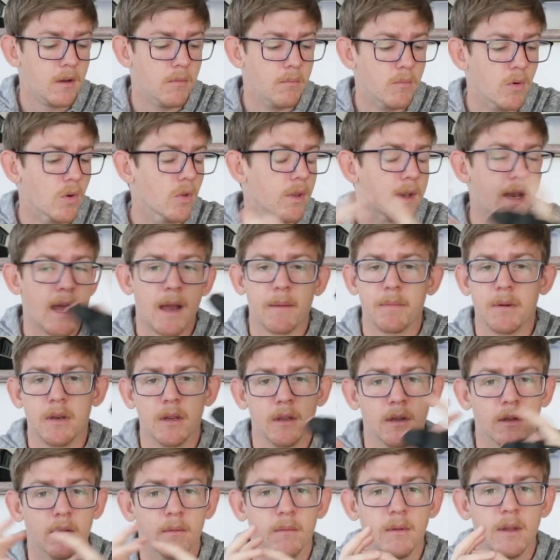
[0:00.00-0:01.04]
More than happy
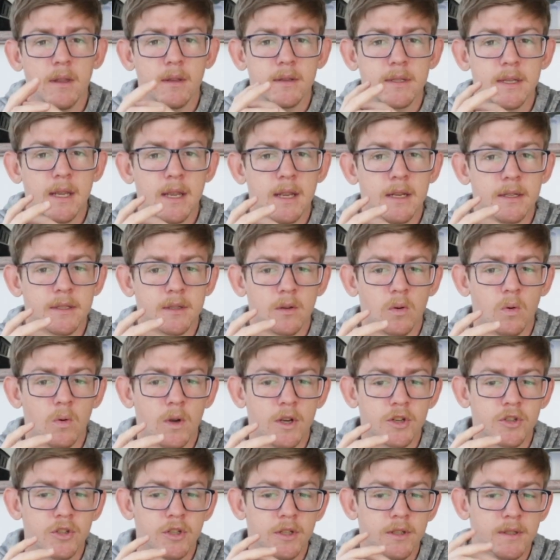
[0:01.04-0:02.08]
to answer
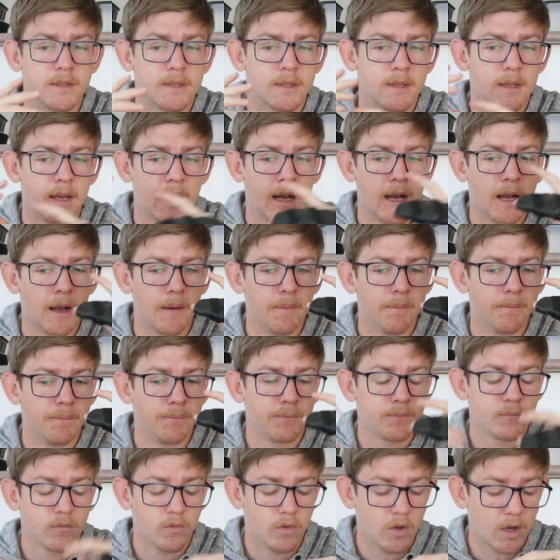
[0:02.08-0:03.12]
questions.
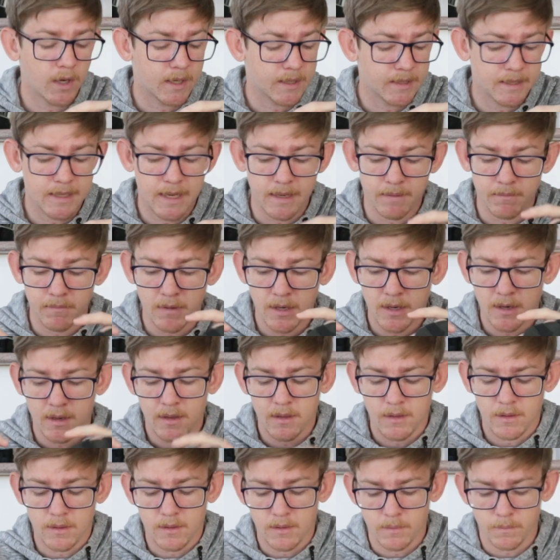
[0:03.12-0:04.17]
Like I said,
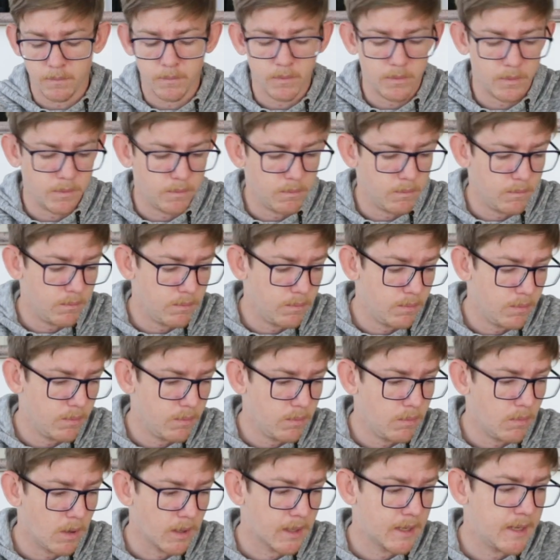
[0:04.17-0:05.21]

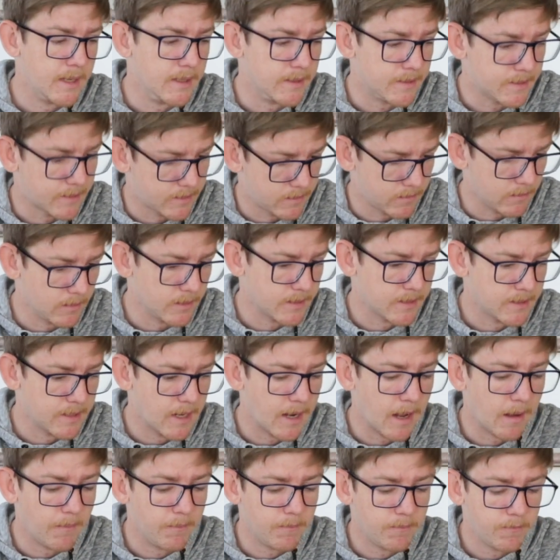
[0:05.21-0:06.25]
my kits are
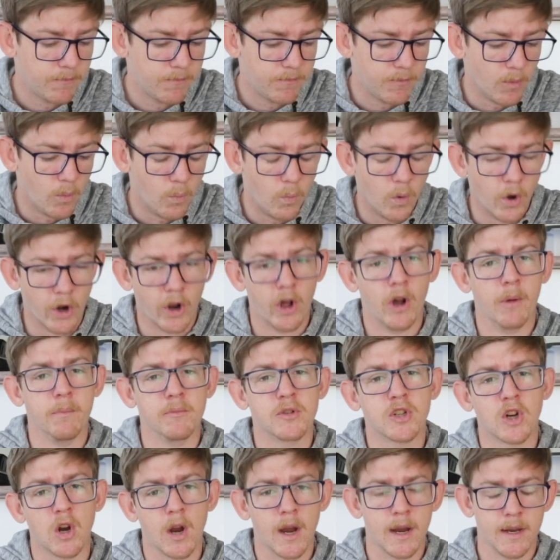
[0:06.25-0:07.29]
set up for what I'm
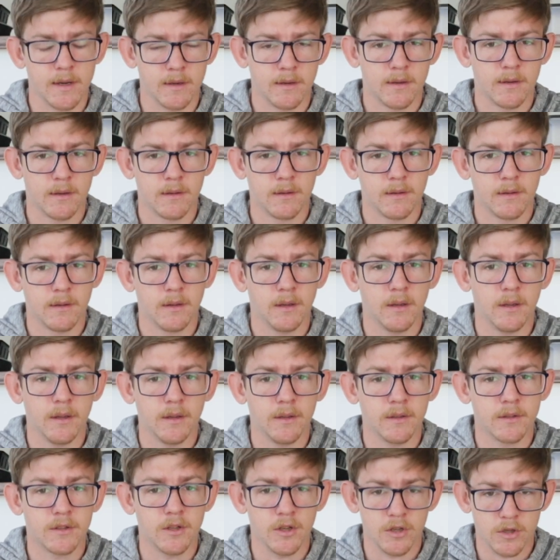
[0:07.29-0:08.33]
trained
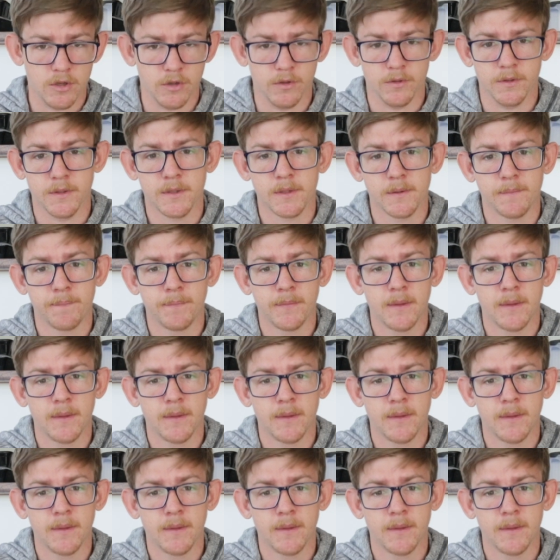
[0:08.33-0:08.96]
to use.